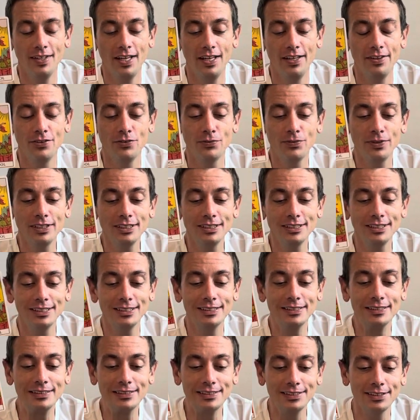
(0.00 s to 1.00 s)
the reason
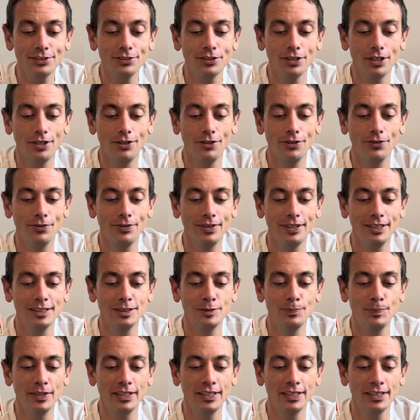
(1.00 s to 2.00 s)
it's 0 is
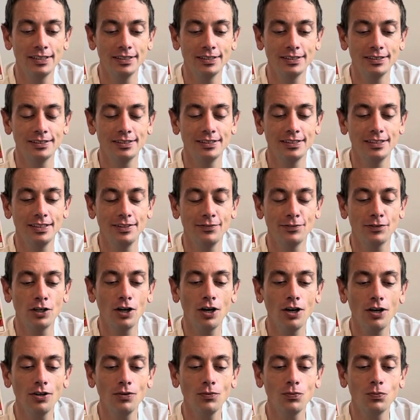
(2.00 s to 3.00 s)
because if
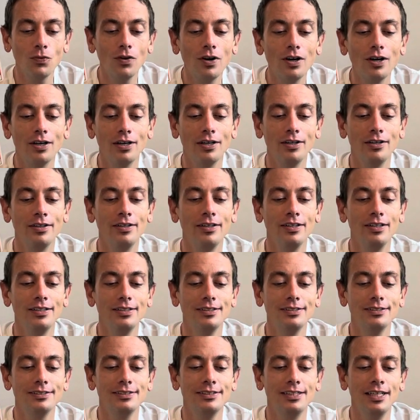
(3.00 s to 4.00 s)
card 1
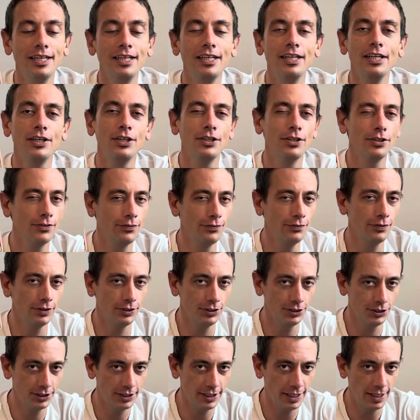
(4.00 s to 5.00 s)
is taking your
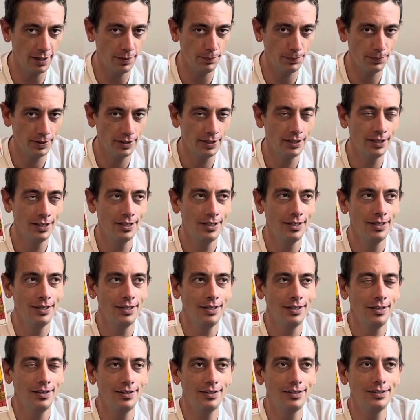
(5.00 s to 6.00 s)
first step,
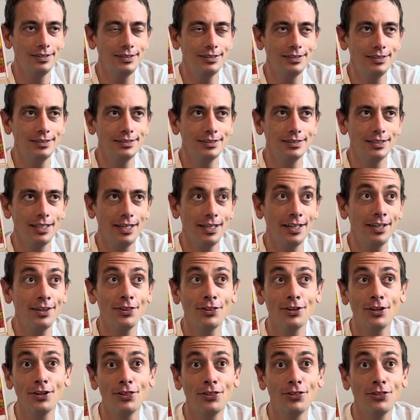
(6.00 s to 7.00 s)
this is like
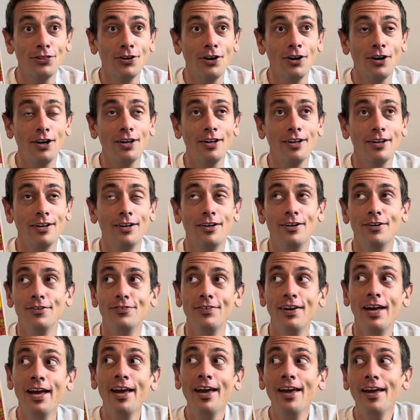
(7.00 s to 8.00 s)
the thought of,
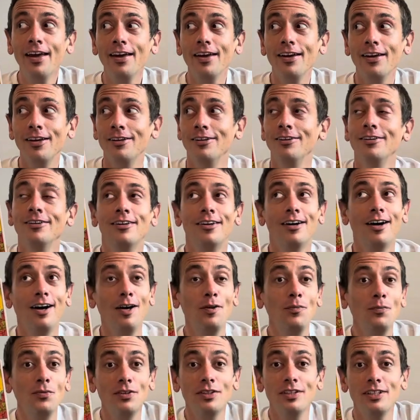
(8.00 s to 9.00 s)
hey,
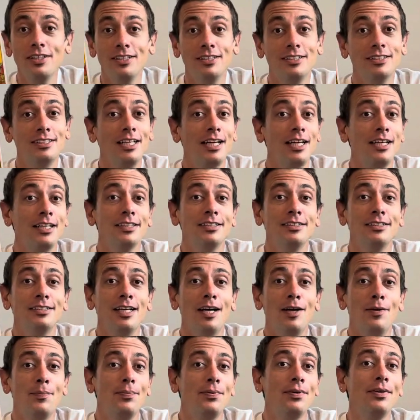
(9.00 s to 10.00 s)
I'm willing to take a
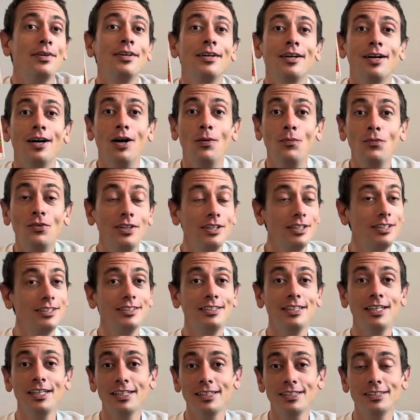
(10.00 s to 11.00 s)
step. I'm willing to
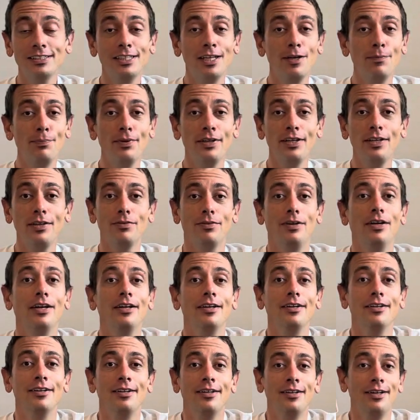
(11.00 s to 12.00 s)
take a step
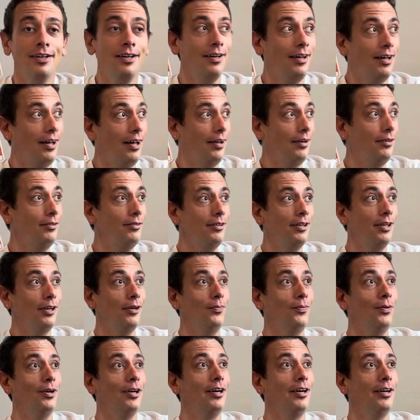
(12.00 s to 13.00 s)
anywhere. I don't care
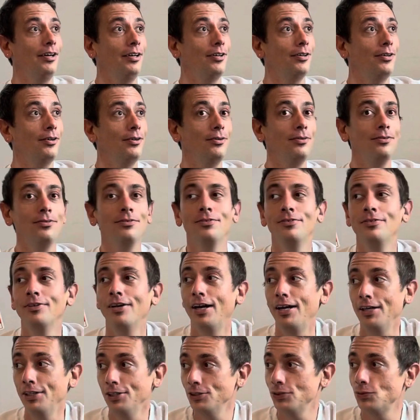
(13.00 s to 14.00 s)
where I go.
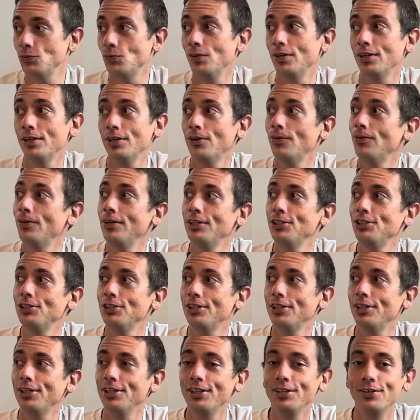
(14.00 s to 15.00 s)
I just want to go on a
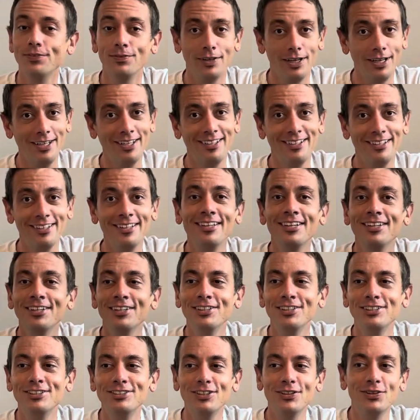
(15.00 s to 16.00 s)
journey, right?
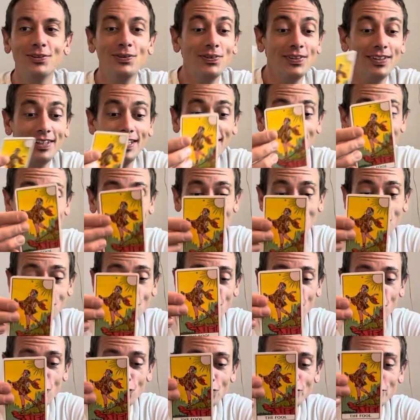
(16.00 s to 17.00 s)
So that's what the
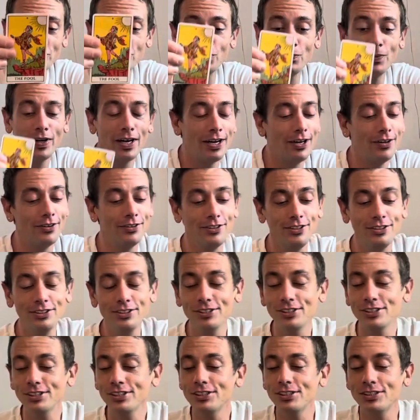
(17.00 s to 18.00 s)
Fool's about. You're
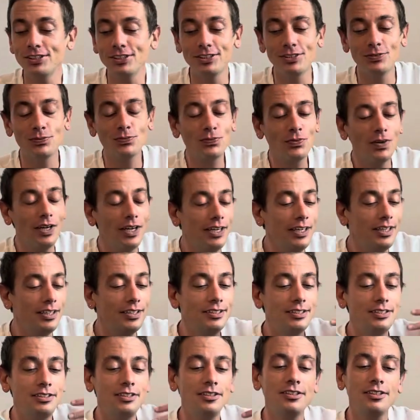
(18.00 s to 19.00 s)
just ready to
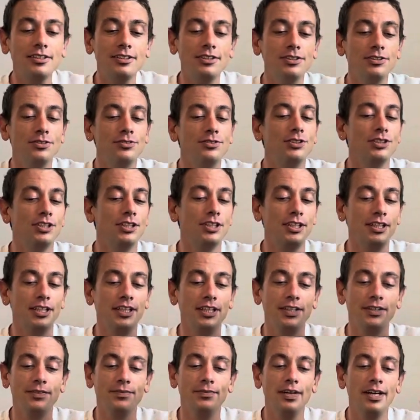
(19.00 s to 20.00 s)
start a new
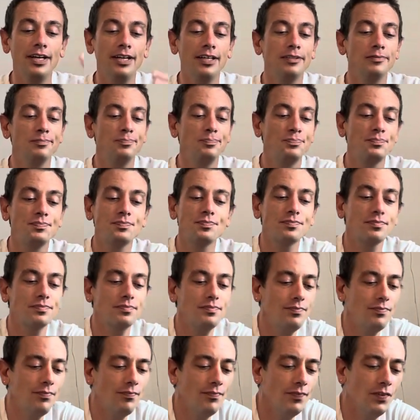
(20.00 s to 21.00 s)
journey, right?
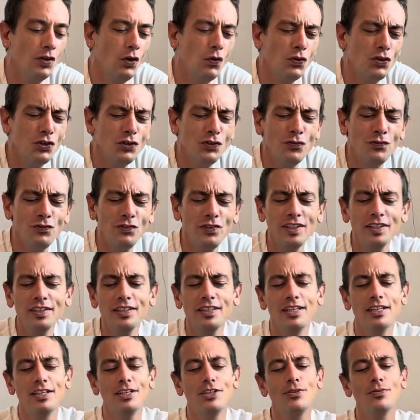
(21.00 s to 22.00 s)
Or you feel
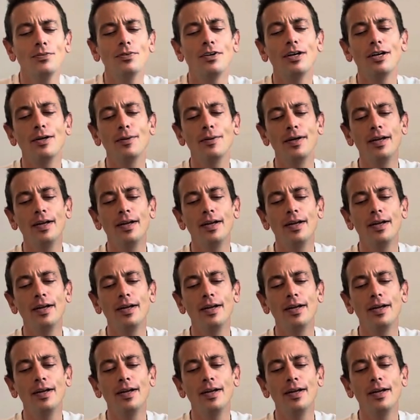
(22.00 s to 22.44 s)
like you are.